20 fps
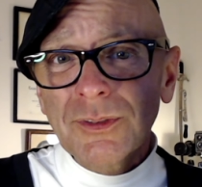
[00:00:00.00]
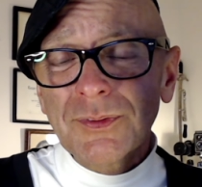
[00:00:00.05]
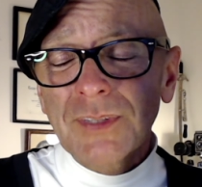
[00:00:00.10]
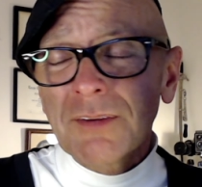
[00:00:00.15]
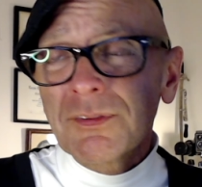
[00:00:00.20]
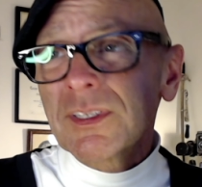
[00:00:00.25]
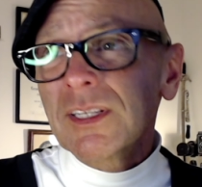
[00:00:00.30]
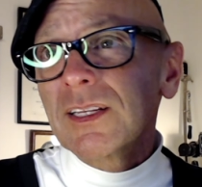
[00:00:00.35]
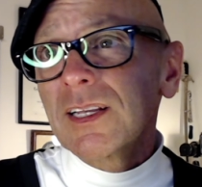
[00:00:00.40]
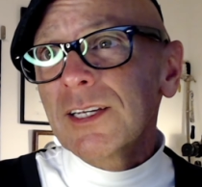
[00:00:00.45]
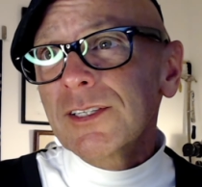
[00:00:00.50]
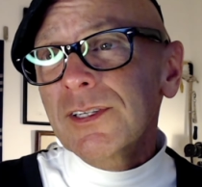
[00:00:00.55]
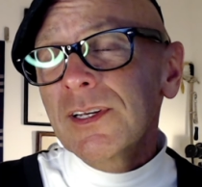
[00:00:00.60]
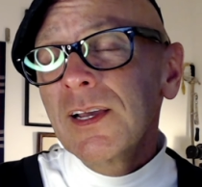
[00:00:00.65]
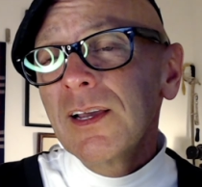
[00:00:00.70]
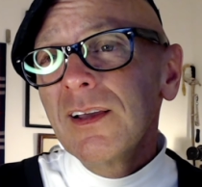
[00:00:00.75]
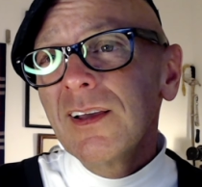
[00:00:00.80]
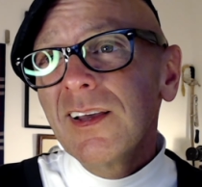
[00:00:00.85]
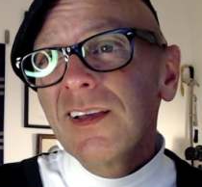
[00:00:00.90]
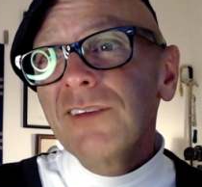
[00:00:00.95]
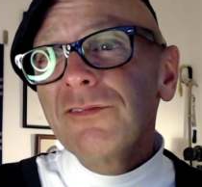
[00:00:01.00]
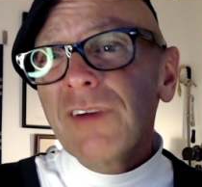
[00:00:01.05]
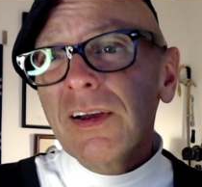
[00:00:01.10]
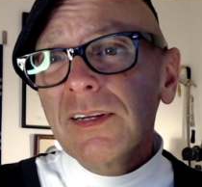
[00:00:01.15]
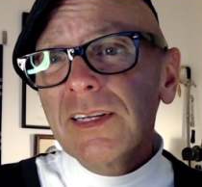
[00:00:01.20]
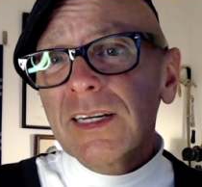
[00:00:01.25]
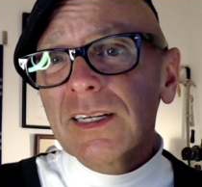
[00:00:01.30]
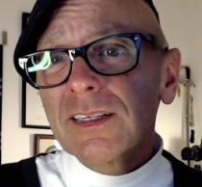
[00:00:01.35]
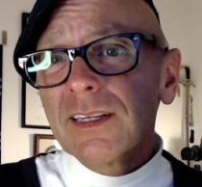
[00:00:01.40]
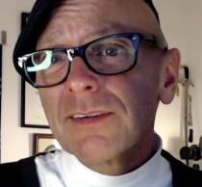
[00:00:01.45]
nevertheless.
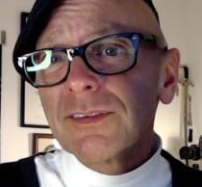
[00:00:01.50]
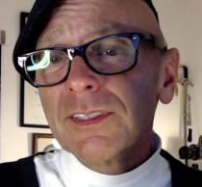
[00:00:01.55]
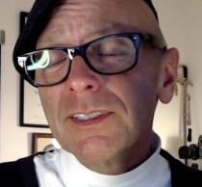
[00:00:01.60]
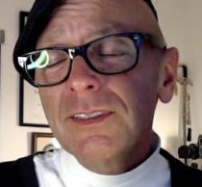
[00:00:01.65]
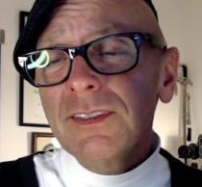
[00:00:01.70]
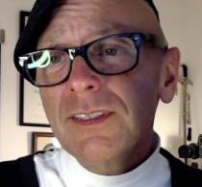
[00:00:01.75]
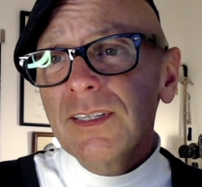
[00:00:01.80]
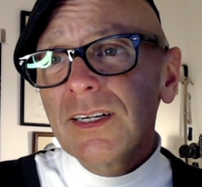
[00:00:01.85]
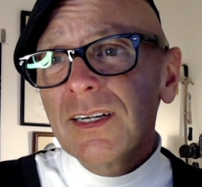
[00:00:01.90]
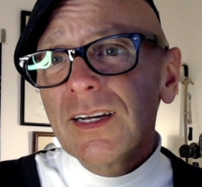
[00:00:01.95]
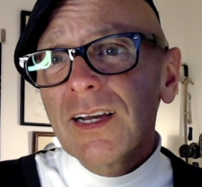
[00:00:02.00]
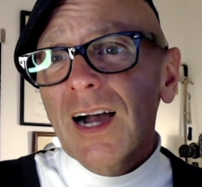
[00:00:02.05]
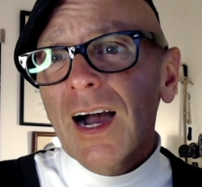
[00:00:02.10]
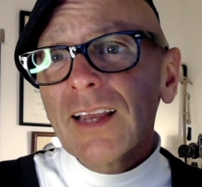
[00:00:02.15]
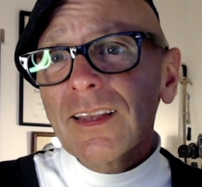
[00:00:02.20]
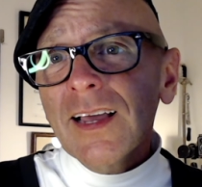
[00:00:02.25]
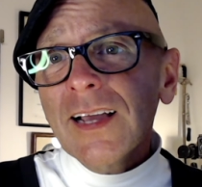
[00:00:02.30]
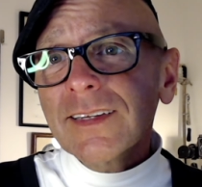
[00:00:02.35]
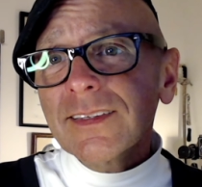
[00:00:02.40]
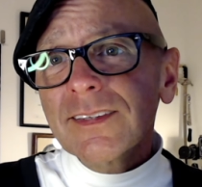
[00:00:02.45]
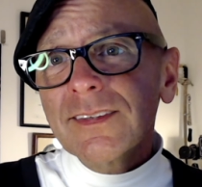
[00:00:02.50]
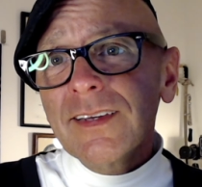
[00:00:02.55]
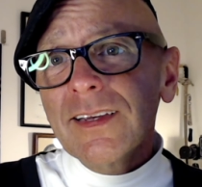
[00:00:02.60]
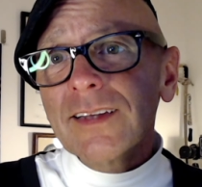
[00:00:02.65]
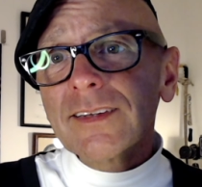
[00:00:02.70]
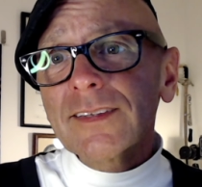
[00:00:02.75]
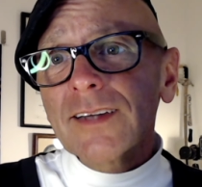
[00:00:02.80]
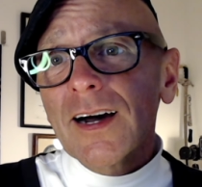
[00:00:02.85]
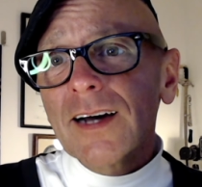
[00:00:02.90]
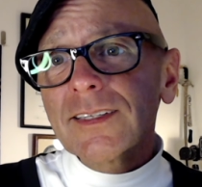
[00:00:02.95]
Fairly clever. I liked
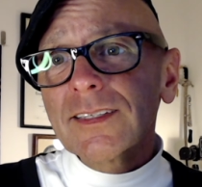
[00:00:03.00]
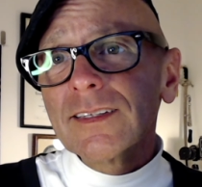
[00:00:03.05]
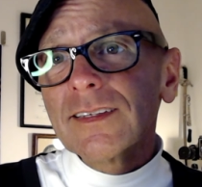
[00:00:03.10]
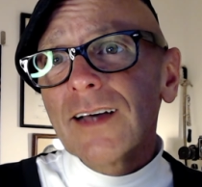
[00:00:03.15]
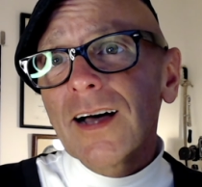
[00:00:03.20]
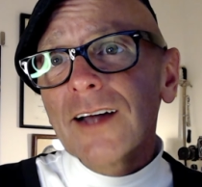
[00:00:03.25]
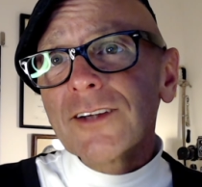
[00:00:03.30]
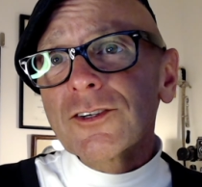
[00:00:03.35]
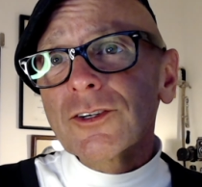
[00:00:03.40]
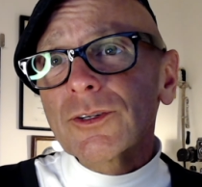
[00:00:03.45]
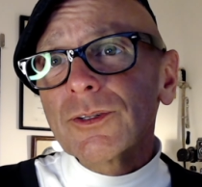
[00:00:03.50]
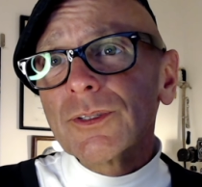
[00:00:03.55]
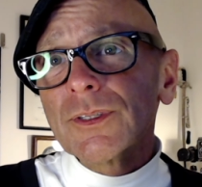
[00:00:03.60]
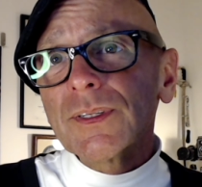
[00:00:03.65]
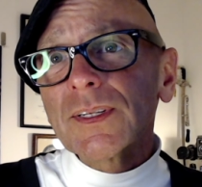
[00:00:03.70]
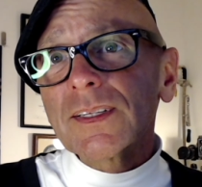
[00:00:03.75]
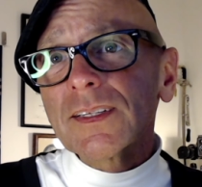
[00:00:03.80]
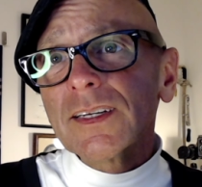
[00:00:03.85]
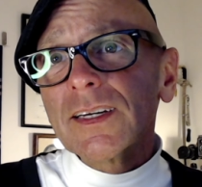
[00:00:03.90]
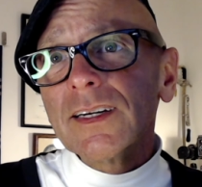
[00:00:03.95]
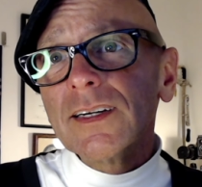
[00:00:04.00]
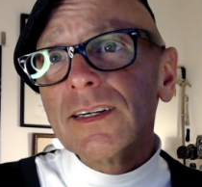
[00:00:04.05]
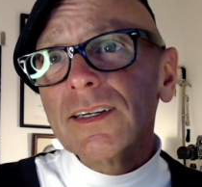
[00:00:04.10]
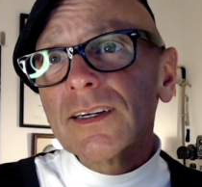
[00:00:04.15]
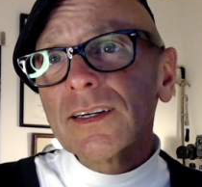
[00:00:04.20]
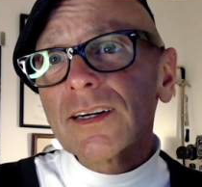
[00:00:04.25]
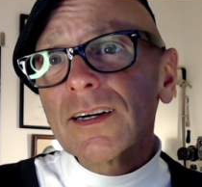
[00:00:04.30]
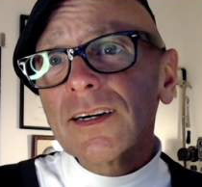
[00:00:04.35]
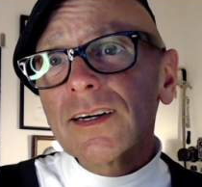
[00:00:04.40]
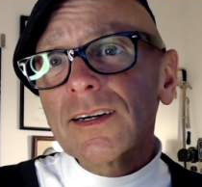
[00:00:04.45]
seeing tautological in
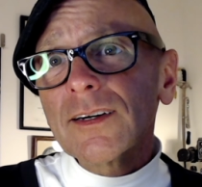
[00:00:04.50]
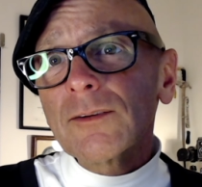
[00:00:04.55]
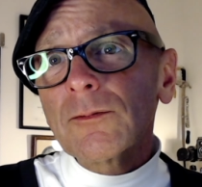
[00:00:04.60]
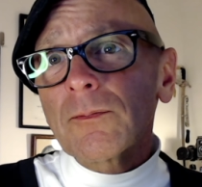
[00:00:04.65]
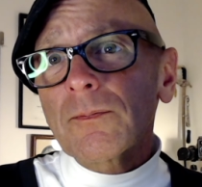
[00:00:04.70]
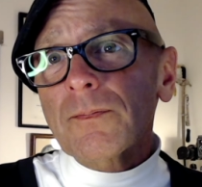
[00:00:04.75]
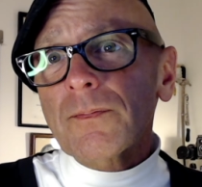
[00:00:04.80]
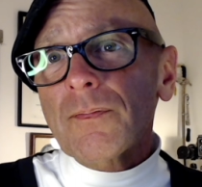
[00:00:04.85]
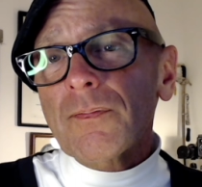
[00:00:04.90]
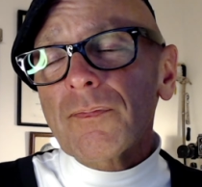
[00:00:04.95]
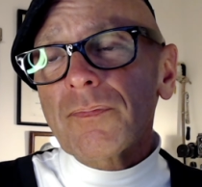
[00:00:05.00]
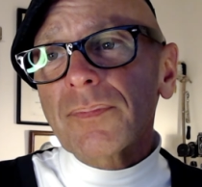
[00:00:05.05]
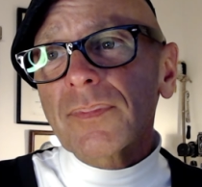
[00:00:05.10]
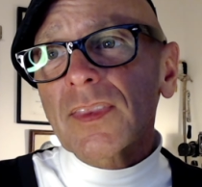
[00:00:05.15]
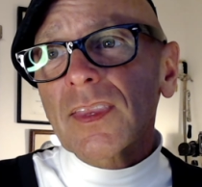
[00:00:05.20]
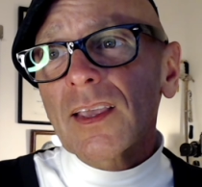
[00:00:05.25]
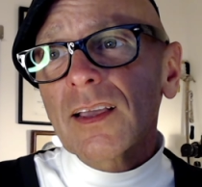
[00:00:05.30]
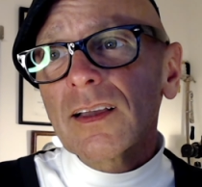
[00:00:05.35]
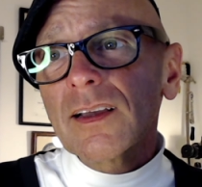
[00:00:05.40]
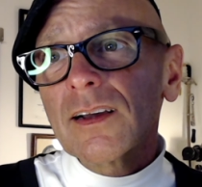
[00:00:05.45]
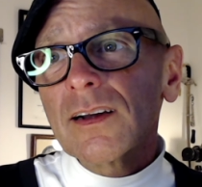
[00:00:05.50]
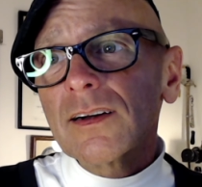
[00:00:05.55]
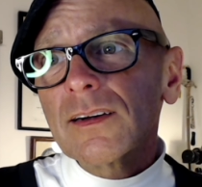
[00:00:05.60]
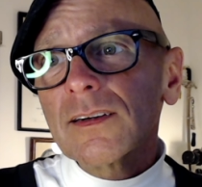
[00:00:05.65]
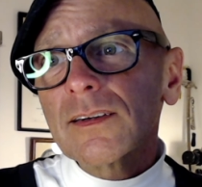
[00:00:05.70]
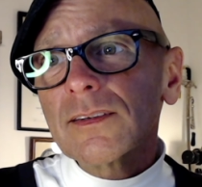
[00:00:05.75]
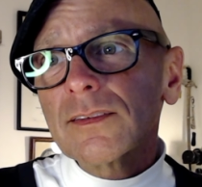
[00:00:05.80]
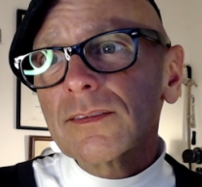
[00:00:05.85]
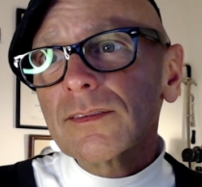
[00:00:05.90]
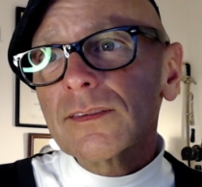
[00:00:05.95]
there, um,
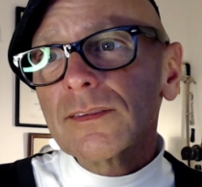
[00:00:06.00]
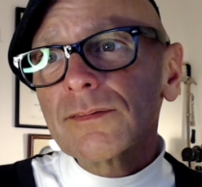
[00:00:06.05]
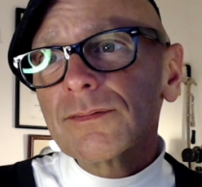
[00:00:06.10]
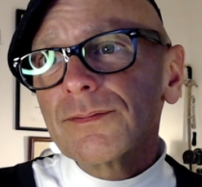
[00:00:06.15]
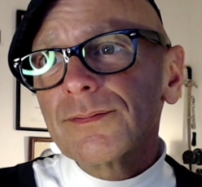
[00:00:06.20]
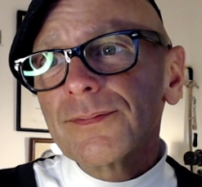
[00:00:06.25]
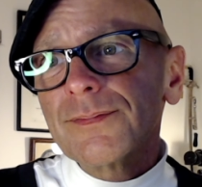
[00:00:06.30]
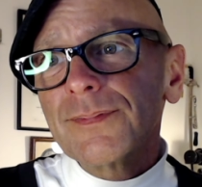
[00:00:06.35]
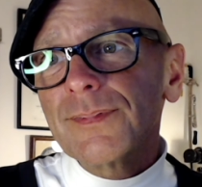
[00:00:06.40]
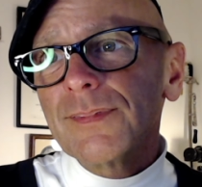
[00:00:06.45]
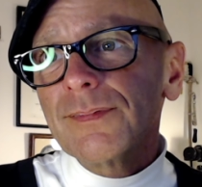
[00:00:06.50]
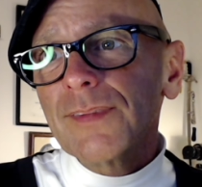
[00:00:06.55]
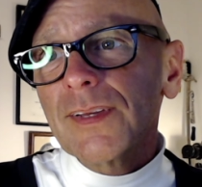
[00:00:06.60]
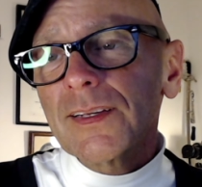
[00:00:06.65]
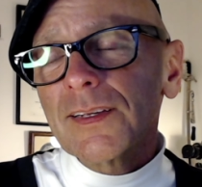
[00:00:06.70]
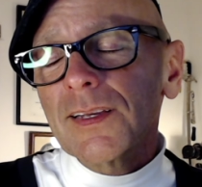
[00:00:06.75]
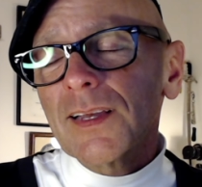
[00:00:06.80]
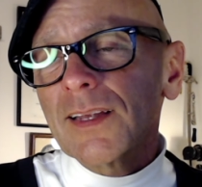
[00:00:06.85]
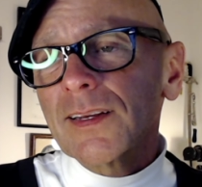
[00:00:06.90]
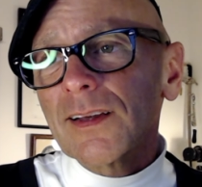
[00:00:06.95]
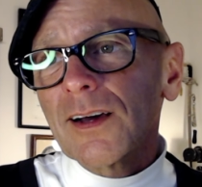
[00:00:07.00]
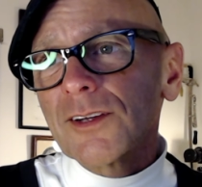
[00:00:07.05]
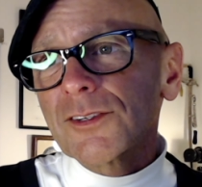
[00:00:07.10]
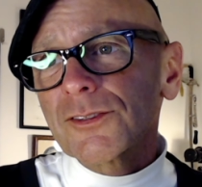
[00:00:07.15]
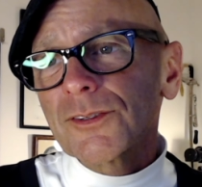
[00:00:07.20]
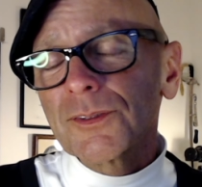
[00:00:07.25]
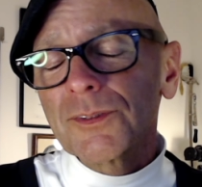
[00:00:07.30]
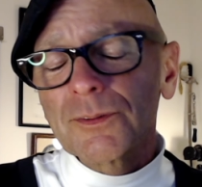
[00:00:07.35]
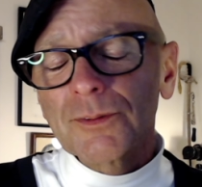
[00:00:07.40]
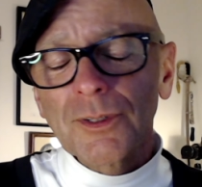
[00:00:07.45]
uh, and
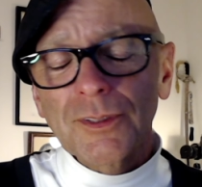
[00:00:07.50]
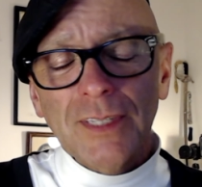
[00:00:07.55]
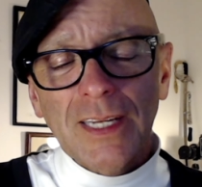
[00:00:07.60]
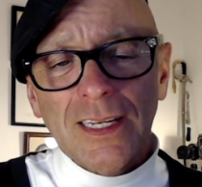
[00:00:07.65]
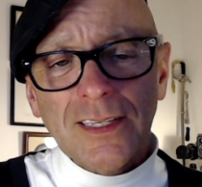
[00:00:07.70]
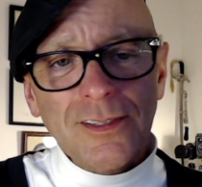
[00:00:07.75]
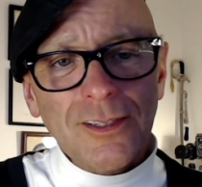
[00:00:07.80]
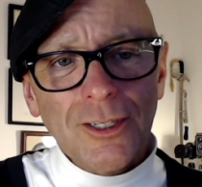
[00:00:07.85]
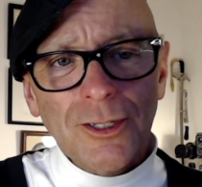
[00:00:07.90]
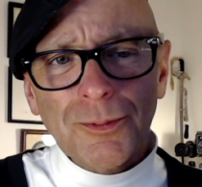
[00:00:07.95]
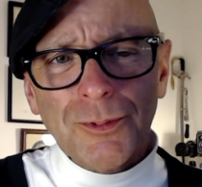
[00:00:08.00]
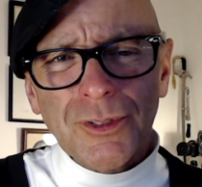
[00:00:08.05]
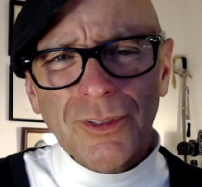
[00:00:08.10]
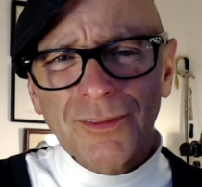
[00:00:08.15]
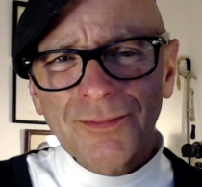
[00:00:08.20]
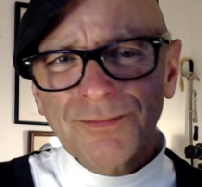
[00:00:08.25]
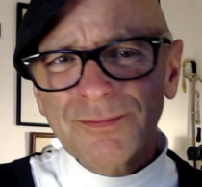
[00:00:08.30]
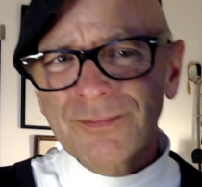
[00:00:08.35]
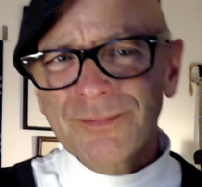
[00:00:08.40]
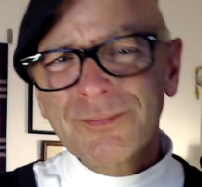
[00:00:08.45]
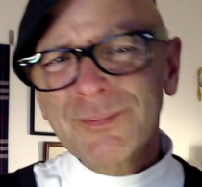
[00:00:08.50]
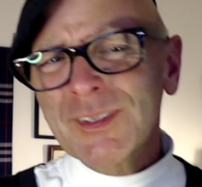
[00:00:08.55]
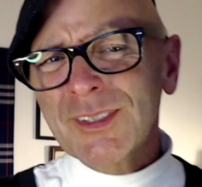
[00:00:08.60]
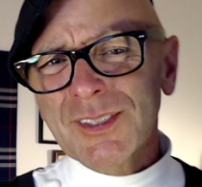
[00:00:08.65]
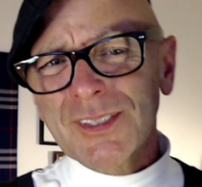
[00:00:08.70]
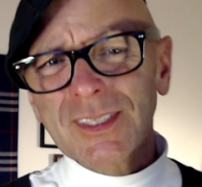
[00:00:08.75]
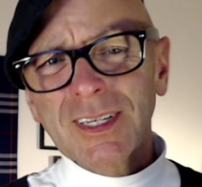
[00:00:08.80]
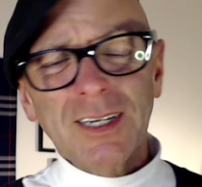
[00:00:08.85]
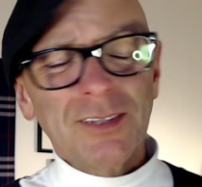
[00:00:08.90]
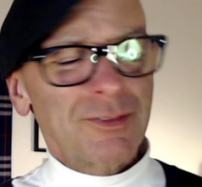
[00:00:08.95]
also the Rodin sculpture. Good
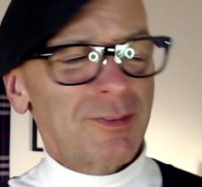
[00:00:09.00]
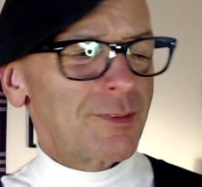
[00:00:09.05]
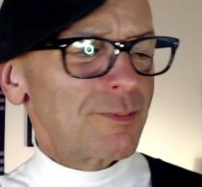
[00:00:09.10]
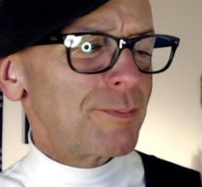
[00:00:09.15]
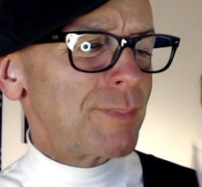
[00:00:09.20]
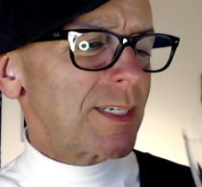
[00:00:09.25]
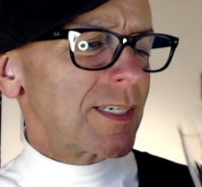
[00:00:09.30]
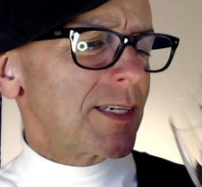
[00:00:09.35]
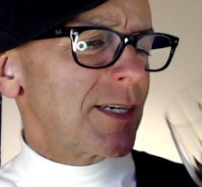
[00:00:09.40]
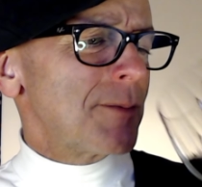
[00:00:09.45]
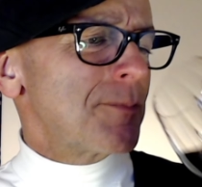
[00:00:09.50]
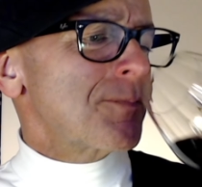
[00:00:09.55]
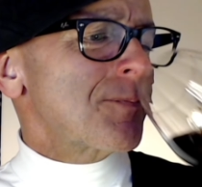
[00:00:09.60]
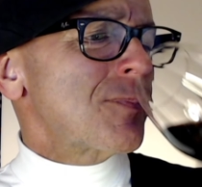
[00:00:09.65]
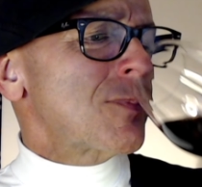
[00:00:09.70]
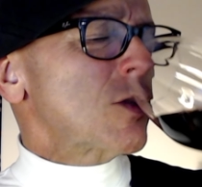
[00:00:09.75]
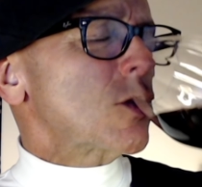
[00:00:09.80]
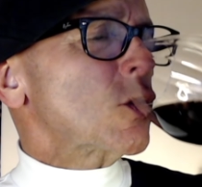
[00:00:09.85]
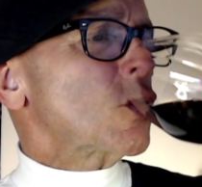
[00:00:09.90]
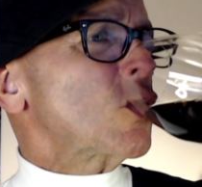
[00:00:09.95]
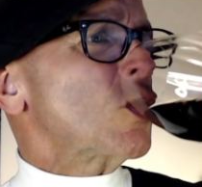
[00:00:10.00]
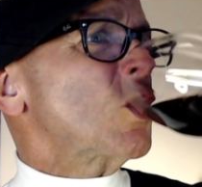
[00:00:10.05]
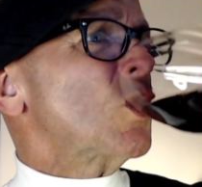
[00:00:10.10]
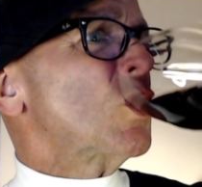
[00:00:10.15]
stuff. But um, hmm.